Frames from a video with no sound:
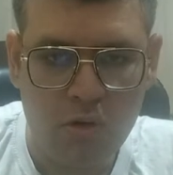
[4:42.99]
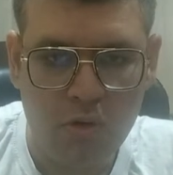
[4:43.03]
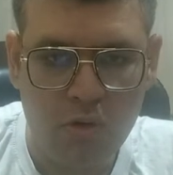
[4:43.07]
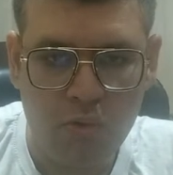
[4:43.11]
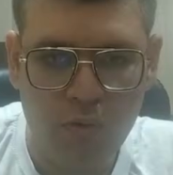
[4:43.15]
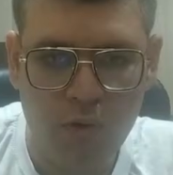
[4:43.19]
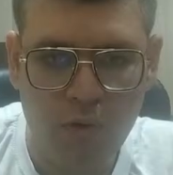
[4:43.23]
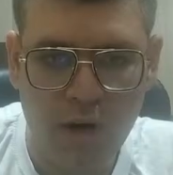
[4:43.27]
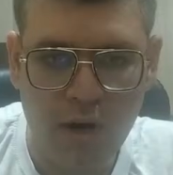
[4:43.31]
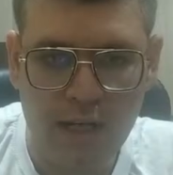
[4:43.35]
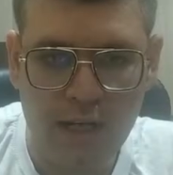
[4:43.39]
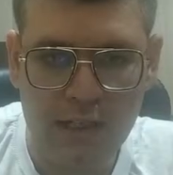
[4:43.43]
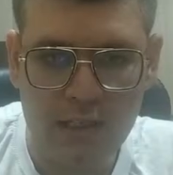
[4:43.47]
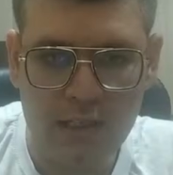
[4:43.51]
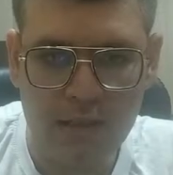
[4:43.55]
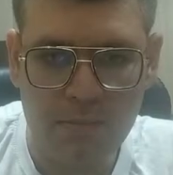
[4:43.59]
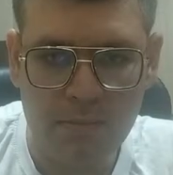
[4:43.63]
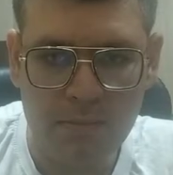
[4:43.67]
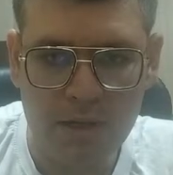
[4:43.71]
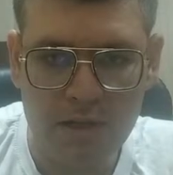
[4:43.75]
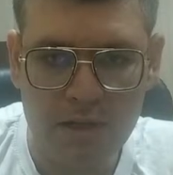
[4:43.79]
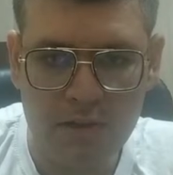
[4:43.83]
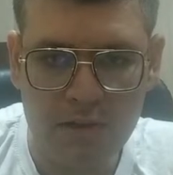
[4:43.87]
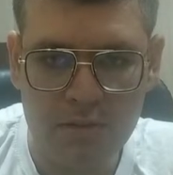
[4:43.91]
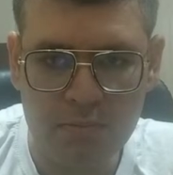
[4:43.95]
Find the
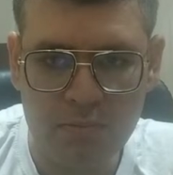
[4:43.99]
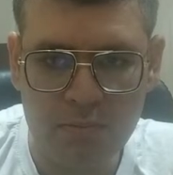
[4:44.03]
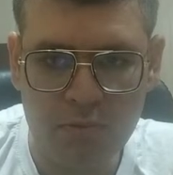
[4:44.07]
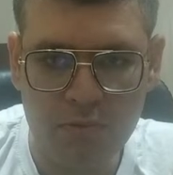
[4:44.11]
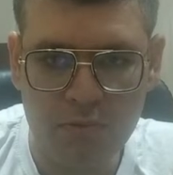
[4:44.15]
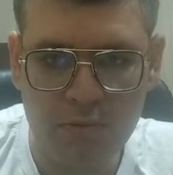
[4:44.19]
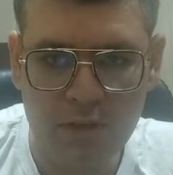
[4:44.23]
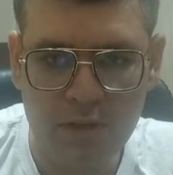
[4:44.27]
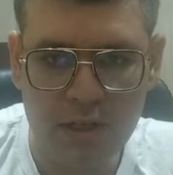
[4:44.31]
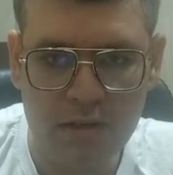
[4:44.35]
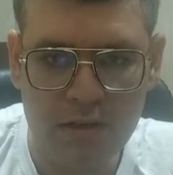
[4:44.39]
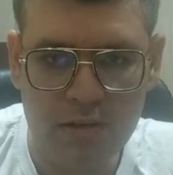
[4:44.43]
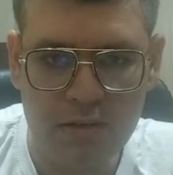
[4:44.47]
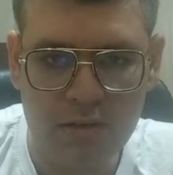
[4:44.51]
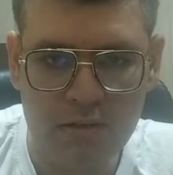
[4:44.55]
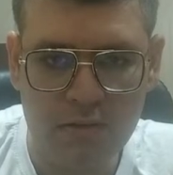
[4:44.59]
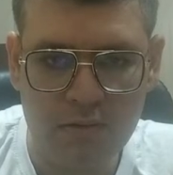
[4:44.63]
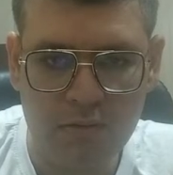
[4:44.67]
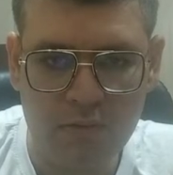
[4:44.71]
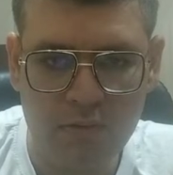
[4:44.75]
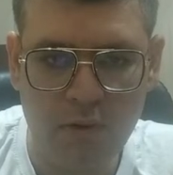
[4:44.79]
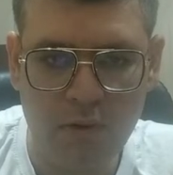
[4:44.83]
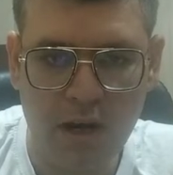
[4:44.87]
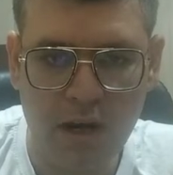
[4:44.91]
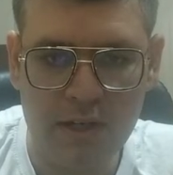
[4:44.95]
best move here.
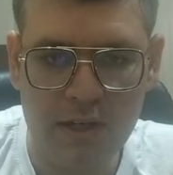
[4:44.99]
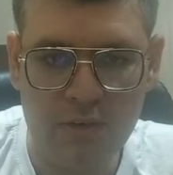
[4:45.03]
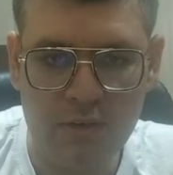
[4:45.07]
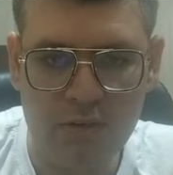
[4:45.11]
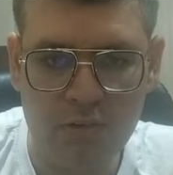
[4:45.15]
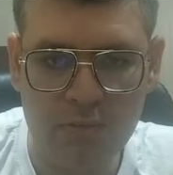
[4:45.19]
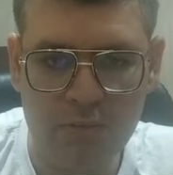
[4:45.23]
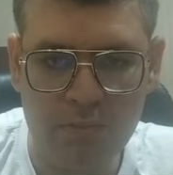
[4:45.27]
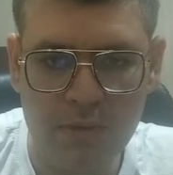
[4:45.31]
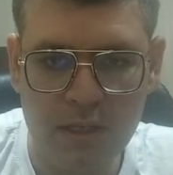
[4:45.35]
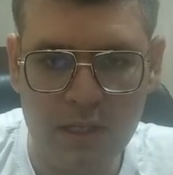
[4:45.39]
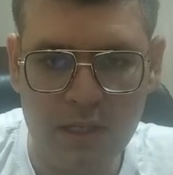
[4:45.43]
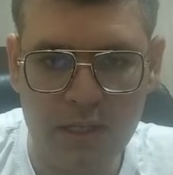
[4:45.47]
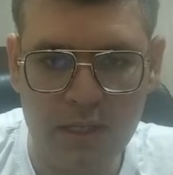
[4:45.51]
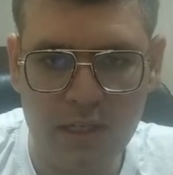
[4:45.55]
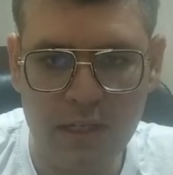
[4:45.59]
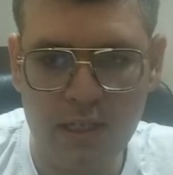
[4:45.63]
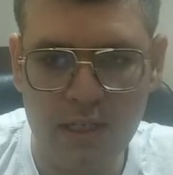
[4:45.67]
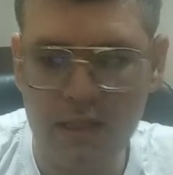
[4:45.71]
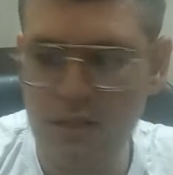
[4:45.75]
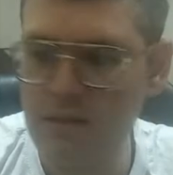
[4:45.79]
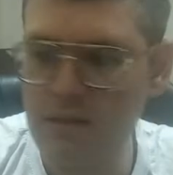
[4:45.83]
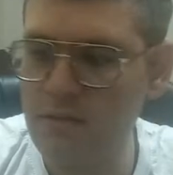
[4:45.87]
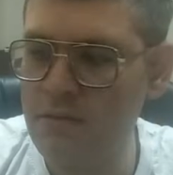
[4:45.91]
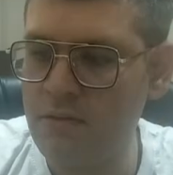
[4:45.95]
White to play
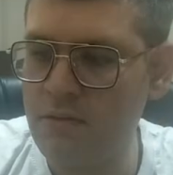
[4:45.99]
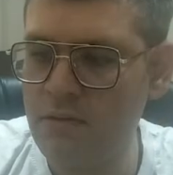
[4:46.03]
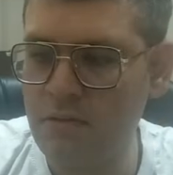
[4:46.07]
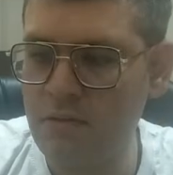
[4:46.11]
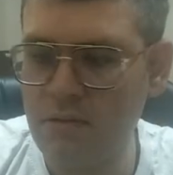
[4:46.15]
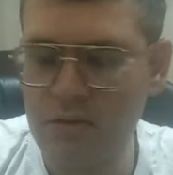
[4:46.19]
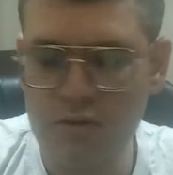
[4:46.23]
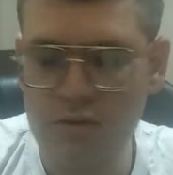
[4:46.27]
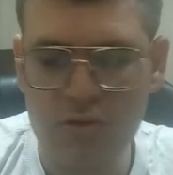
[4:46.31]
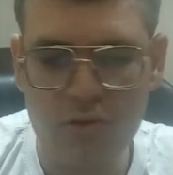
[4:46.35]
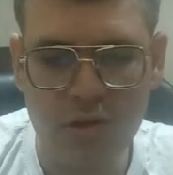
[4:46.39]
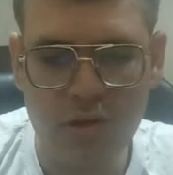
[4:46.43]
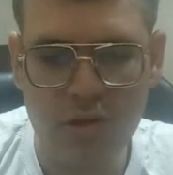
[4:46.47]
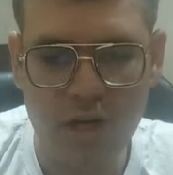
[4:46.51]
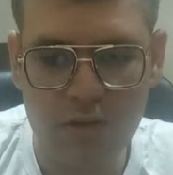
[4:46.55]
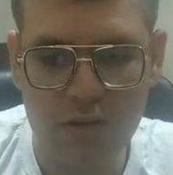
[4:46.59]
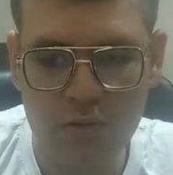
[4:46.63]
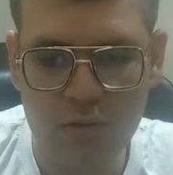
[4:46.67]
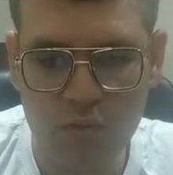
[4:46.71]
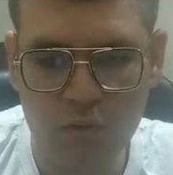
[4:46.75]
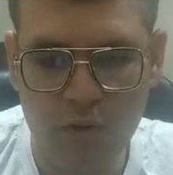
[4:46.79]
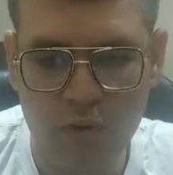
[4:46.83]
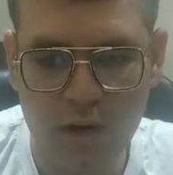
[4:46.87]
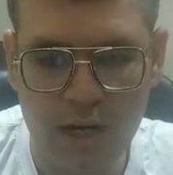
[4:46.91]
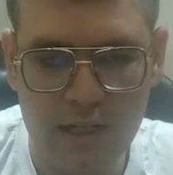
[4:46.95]
again. Try to
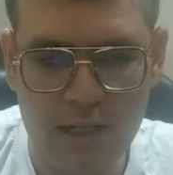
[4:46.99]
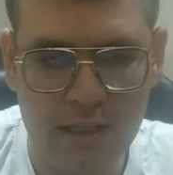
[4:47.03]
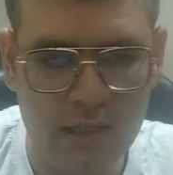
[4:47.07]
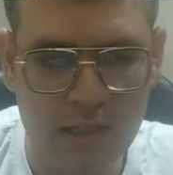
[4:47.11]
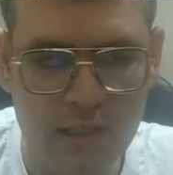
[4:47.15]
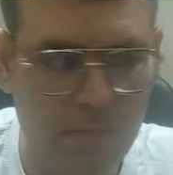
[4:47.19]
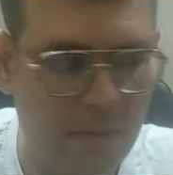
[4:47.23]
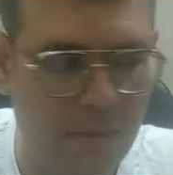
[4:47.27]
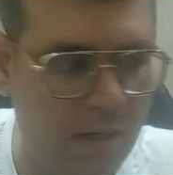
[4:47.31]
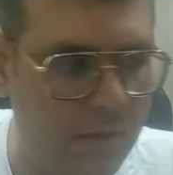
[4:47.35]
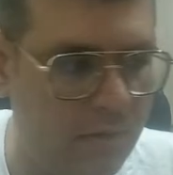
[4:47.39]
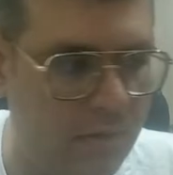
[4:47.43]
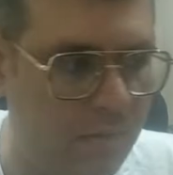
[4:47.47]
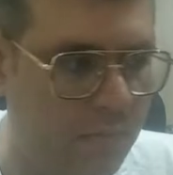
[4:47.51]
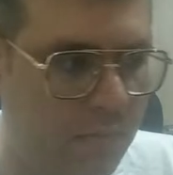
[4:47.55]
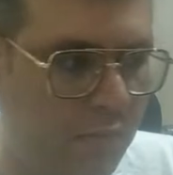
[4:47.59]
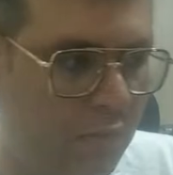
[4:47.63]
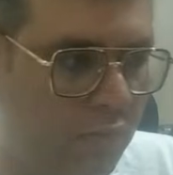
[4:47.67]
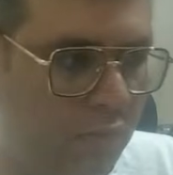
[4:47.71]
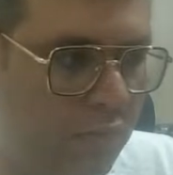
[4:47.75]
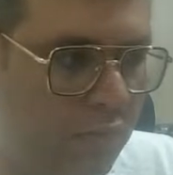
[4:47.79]
find the best move.